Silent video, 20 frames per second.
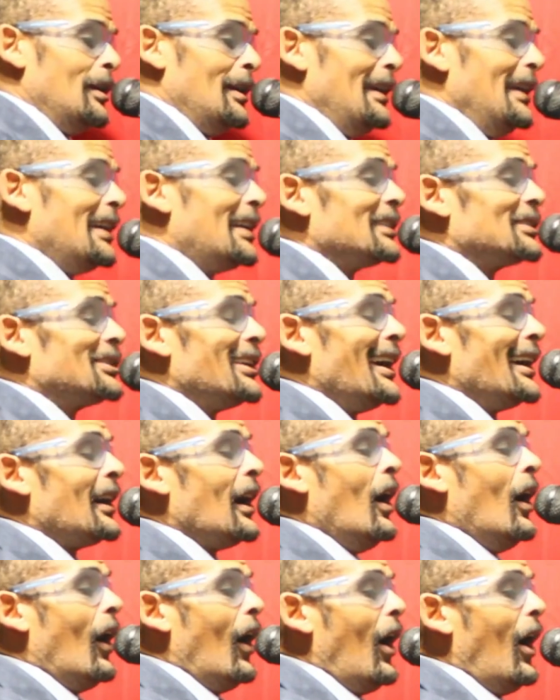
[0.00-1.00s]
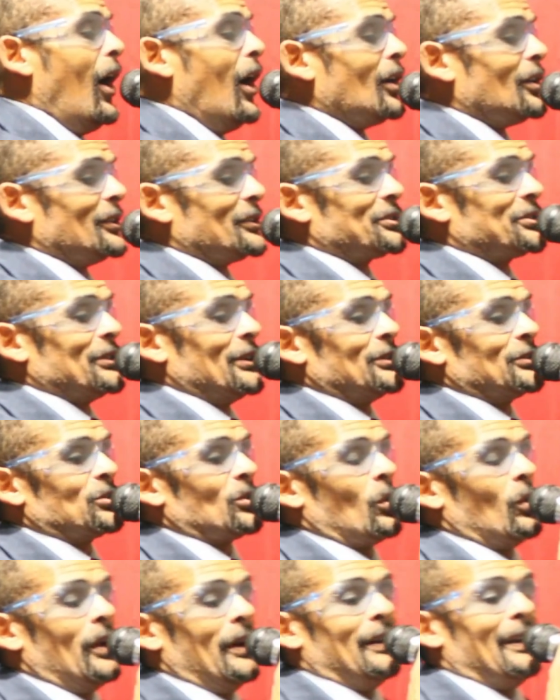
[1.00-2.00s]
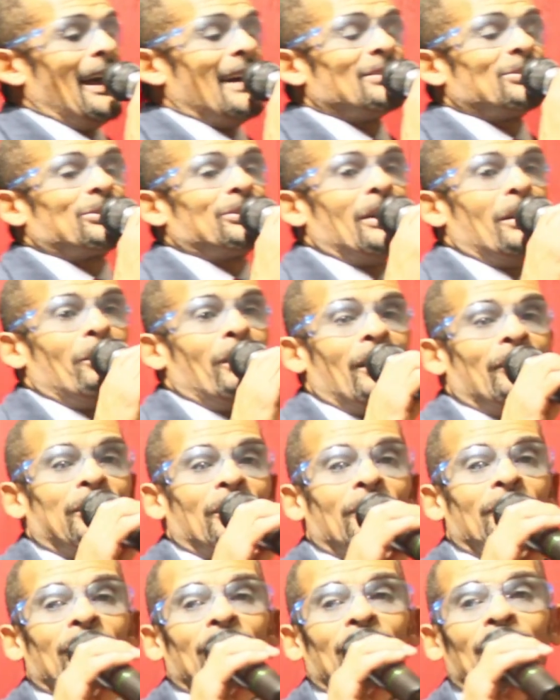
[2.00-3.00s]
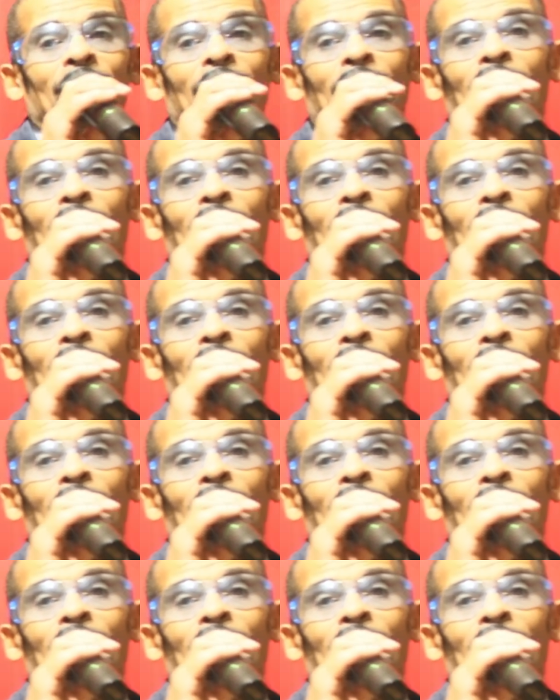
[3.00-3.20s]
He could take all the sins away, not some of them.